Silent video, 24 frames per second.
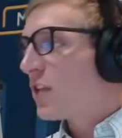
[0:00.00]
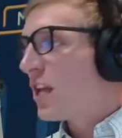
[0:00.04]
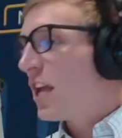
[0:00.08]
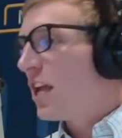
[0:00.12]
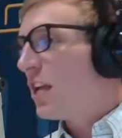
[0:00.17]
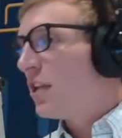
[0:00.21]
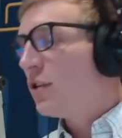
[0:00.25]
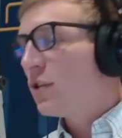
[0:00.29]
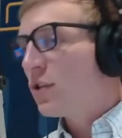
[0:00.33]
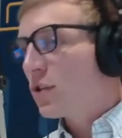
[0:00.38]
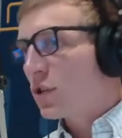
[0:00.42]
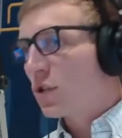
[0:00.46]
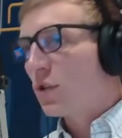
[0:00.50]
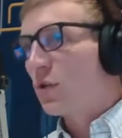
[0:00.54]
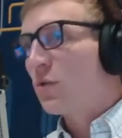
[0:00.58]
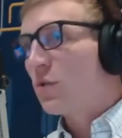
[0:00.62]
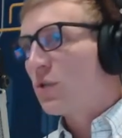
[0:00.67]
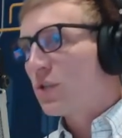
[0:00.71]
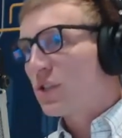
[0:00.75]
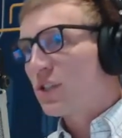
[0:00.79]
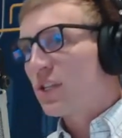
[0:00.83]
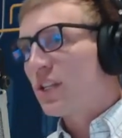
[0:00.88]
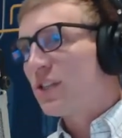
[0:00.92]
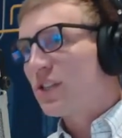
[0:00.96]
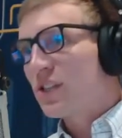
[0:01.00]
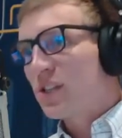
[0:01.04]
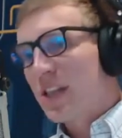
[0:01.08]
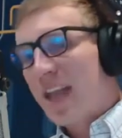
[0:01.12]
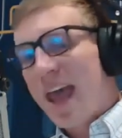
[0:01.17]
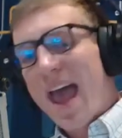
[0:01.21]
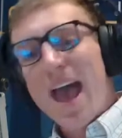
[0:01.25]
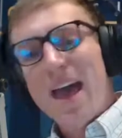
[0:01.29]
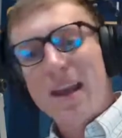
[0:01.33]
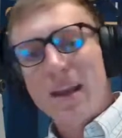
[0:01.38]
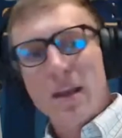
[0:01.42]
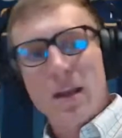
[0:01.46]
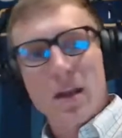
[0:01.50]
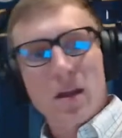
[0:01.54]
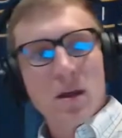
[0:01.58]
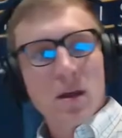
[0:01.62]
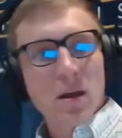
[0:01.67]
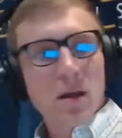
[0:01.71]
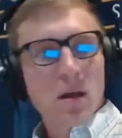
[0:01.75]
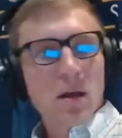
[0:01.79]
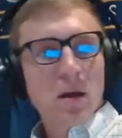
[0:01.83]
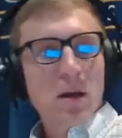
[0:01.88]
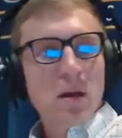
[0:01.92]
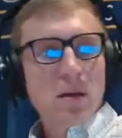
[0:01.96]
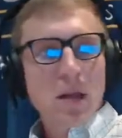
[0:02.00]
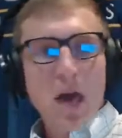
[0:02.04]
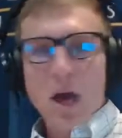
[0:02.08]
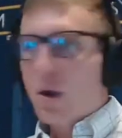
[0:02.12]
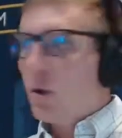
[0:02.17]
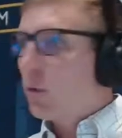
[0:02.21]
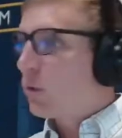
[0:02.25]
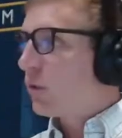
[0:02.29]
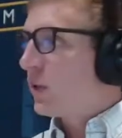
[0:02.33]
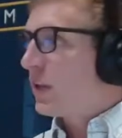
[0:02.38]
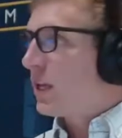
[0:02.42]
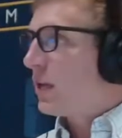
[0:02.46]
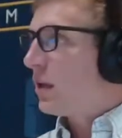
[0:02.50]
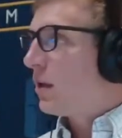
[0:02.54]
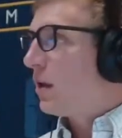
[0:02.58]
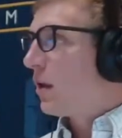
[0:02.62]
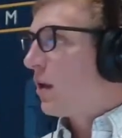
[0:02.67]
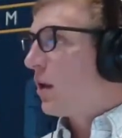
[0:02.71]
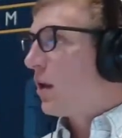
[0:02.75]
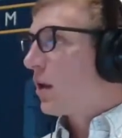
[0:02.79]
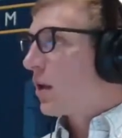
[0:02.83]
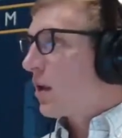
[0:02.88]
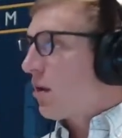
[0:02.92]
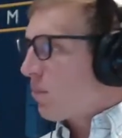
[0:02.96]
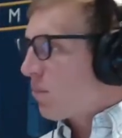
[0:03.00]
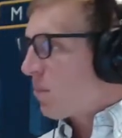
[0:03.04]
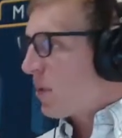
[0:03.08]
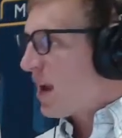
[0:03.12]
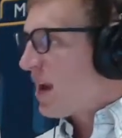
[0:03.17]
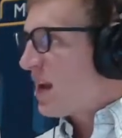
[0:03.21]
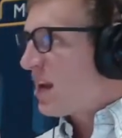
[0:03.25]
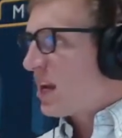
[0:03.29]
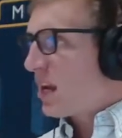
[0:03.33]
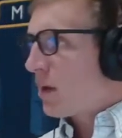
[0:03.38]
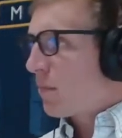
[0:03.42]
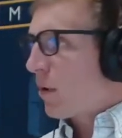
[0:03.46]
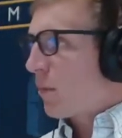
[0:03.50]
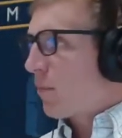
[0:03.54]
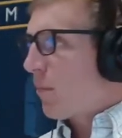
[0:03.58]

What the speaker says: into Cincinnati not only competing but